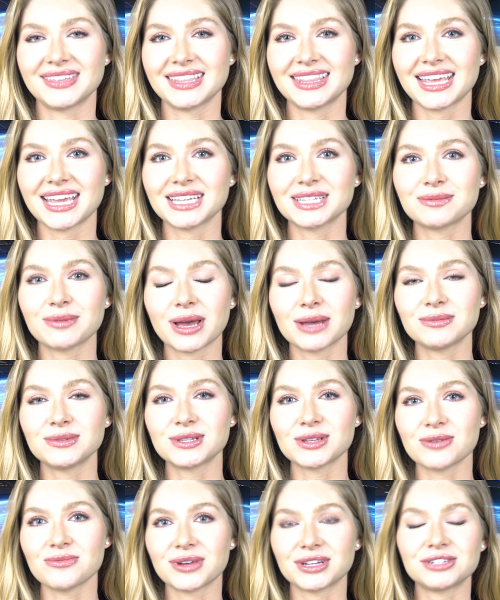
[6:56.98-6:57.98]
Thanks, Bob,
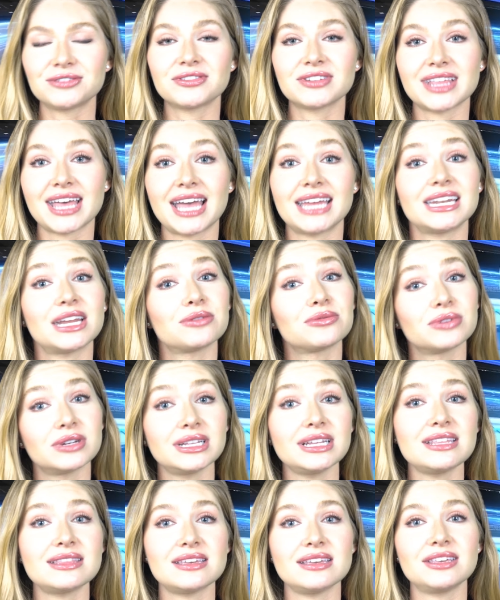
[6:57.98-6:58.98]
so much for that, and I
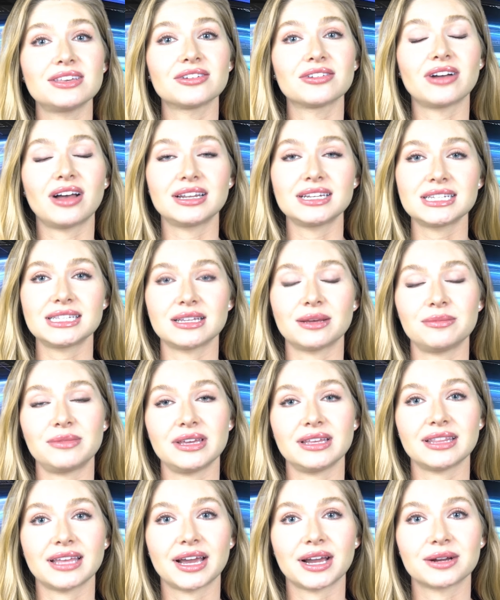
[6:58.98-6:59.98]
really think you're onto
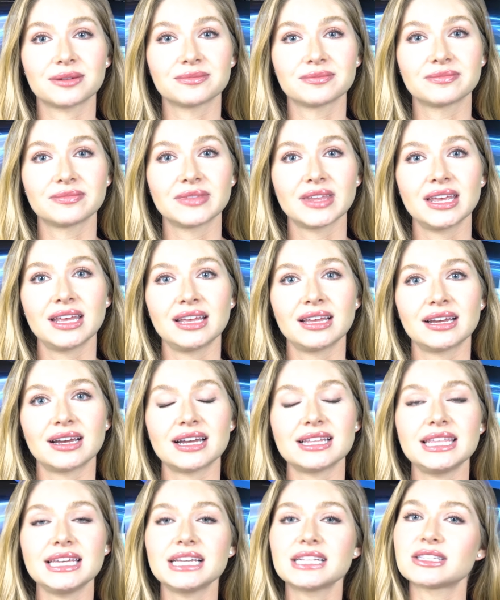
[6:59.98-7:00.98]
something there.
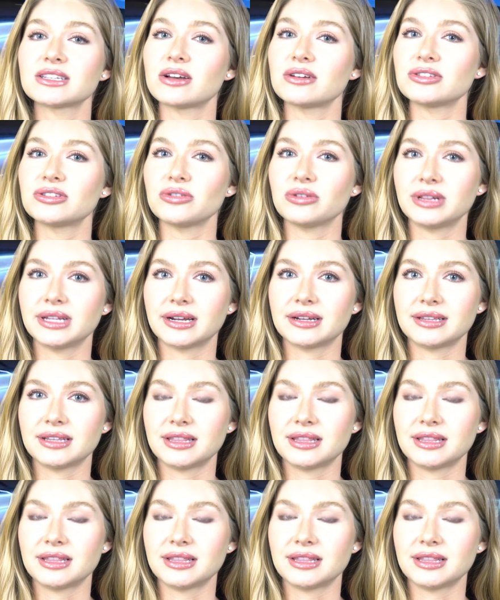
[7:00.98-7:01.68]
I think it's also clear